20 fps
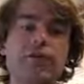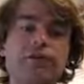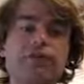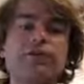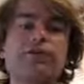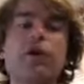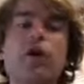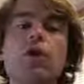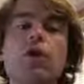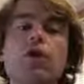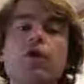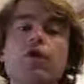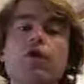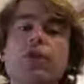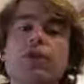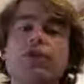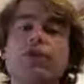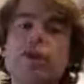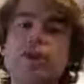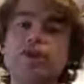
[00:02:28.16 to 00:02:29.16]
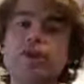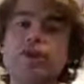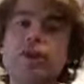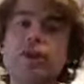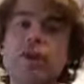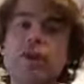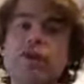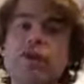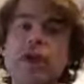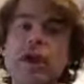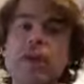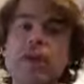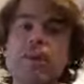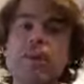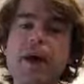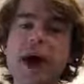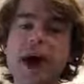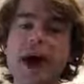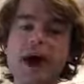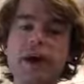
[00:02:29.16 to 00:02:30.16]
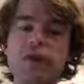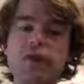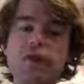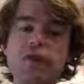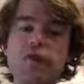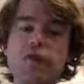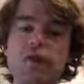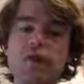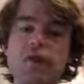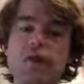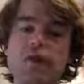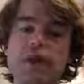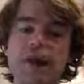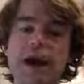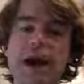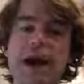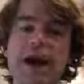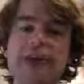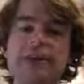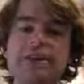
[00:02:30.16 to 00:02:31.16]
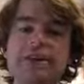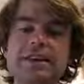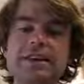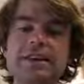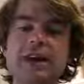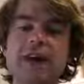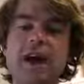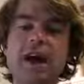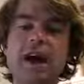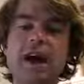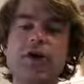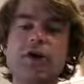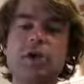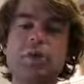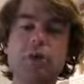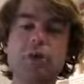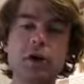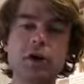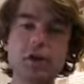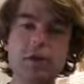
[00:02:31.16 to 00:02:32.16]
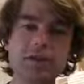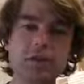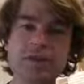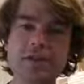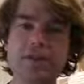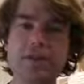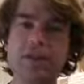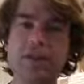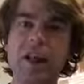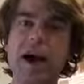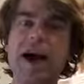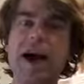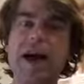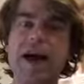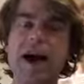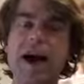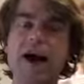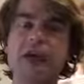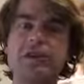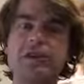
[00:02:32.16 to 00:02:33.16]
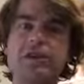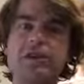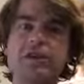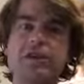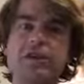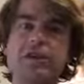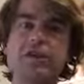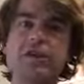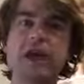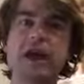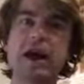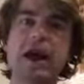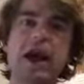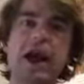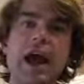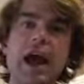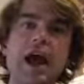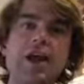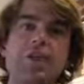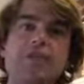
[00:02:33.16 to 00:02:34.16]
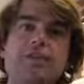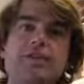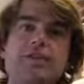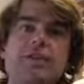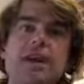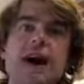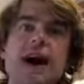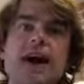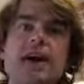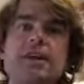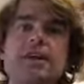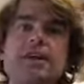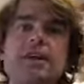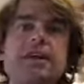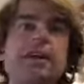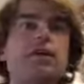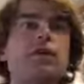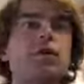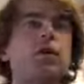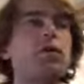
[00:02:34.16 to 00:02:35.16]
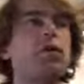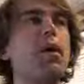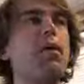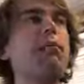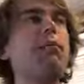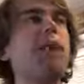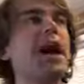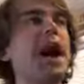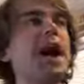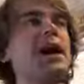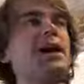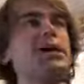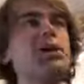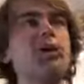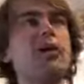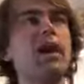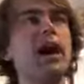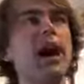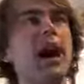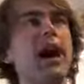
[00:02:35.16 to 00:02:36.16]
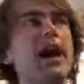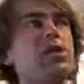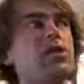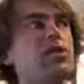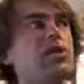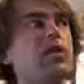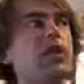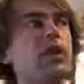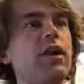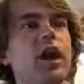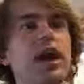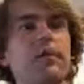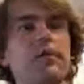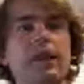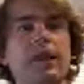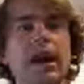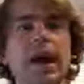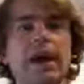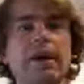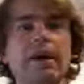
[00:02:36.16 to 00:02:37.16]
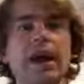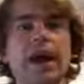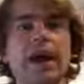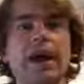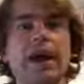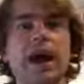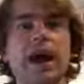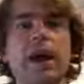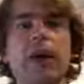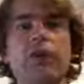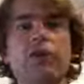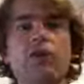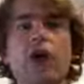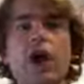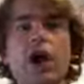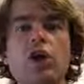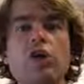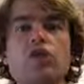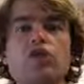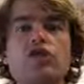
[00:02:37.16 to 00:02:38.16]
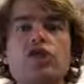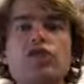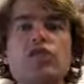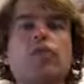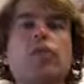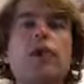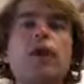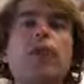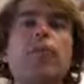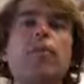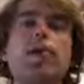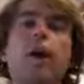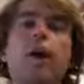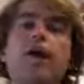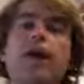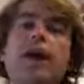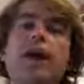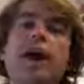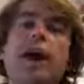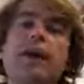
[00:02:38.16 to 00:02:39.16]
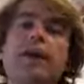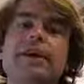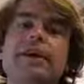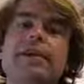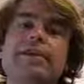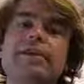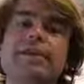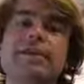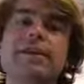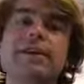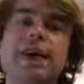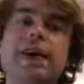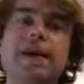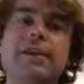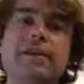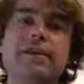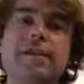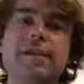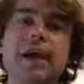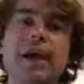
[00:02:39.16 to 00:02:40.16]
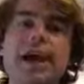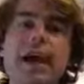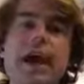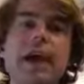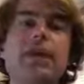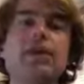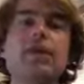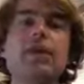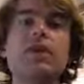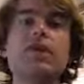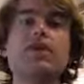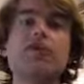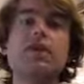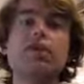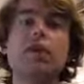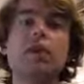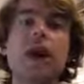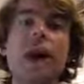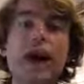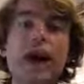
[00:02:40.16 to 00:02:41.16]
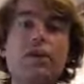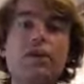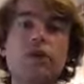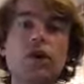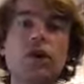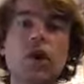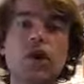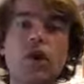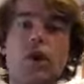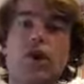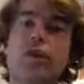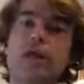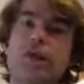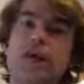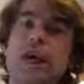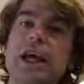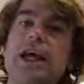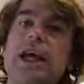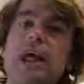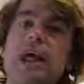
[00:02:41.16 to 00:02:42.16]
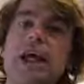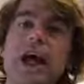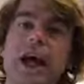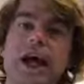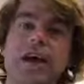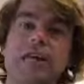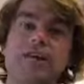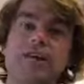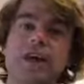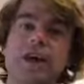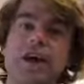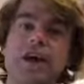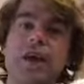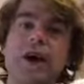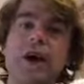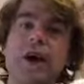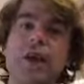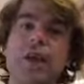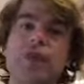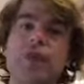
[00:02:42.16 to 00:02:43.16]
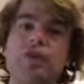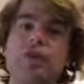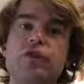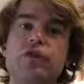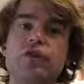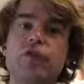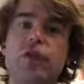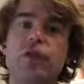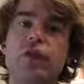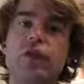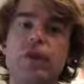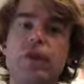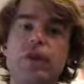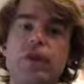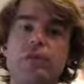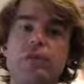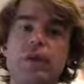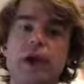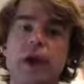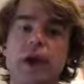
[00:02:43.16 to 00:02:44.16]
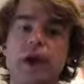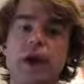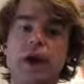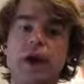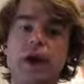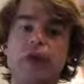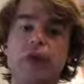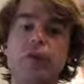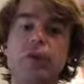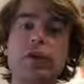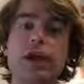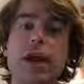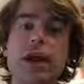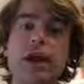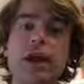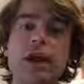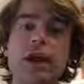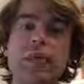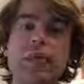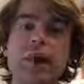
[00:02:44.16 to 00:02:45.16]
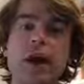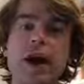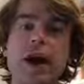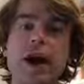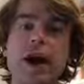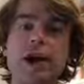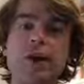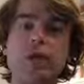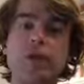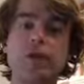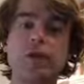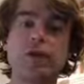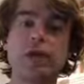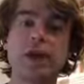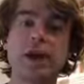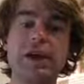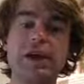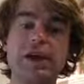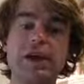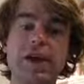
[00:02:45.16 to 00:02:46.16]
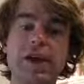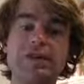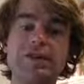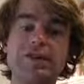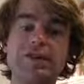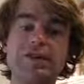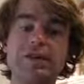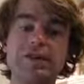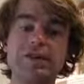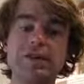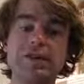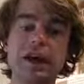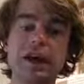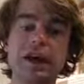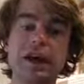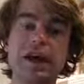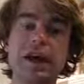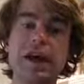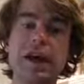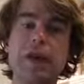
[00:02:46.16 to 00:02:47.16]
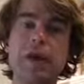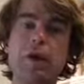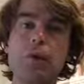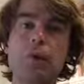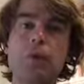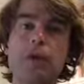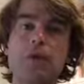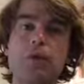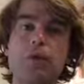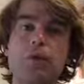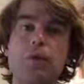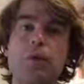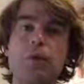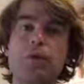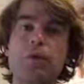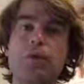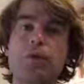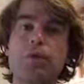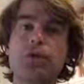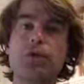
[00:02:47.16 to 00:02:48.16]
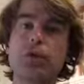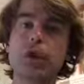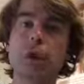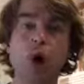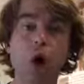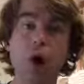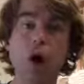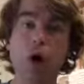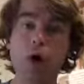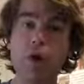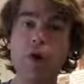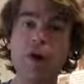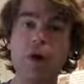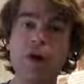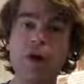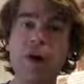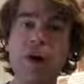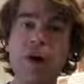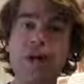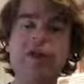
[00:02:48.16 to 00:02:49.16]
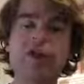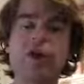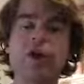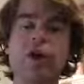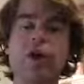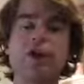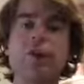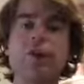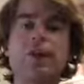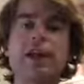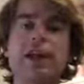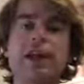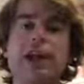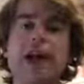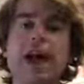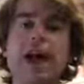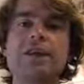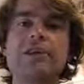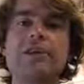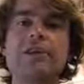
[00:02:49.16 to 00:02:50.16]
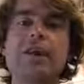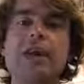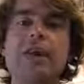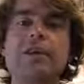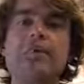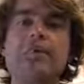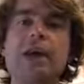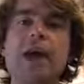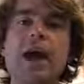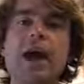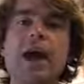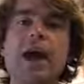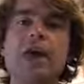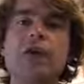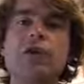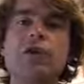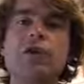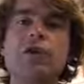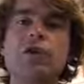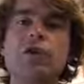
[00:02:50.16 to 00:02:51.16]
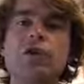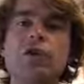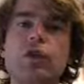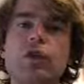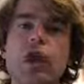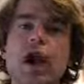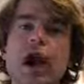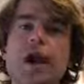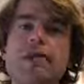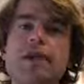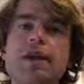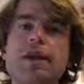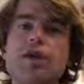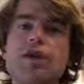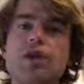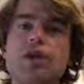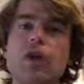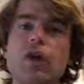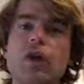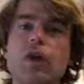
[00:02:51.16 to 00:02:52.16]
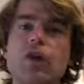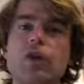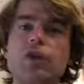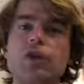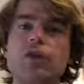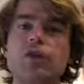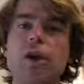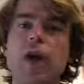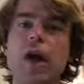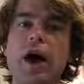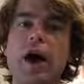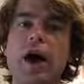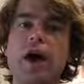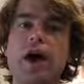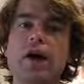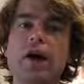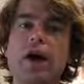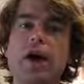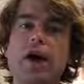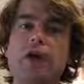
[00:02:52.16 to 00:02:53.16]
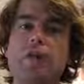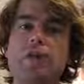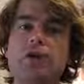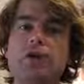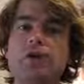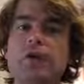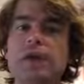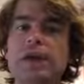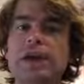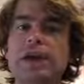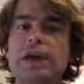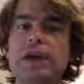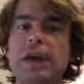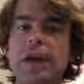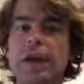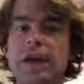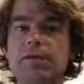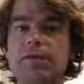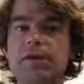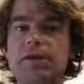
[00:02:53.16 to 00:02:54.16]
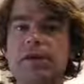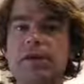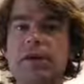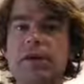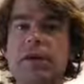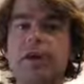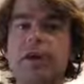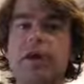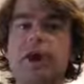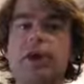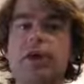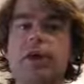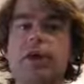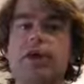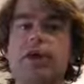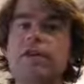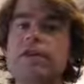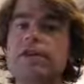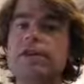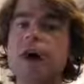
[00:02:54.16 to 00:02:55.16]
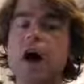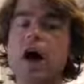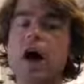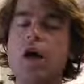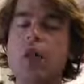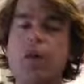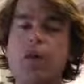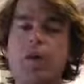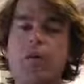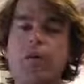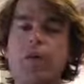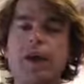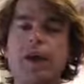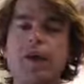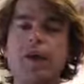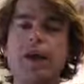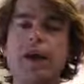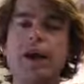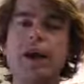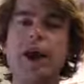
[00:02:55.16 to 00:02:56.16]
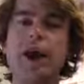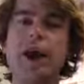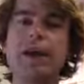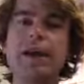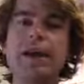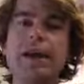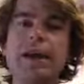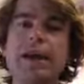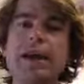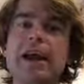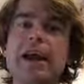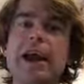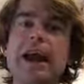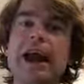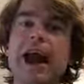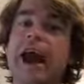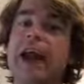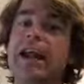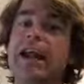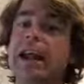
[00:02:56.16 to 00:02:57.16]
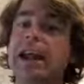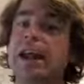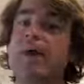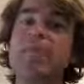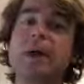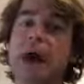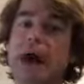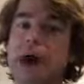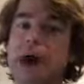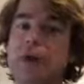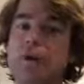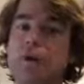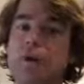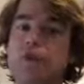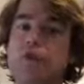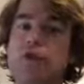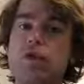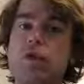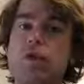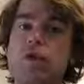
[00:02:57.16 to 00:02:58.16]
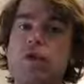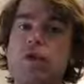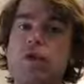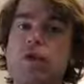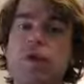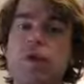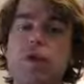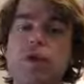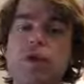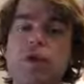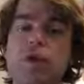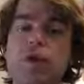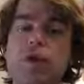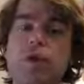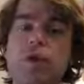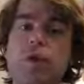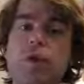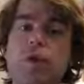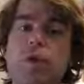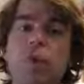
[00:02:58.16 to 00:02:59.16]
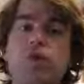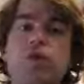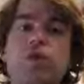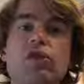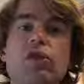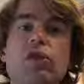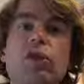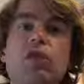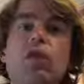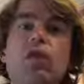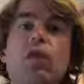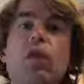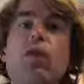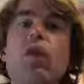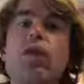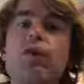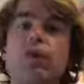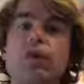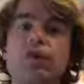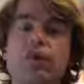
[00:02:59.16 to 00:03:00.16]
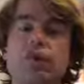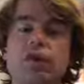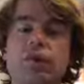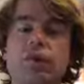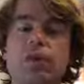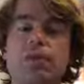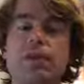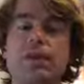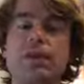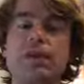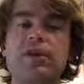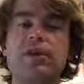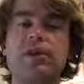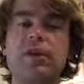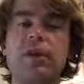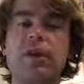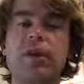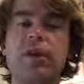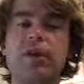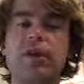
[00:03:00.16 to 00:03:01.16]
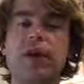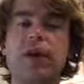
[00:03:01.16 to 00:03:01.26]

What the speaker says: folks or visitors back to the idea of the purpose of lighthouses. And this idea, it's a reminder as you're climbing that lighthouse, just where Baldhead Island sits in this graveyard of the Atlantic. This term created by historian David Stick when he wrote a book called The Graveyard of the Atlantic. And it's describing this coastline between Cape Fear here in the south on Baldhead Island and Cape Hatteras to our north, which is the northern terminus of the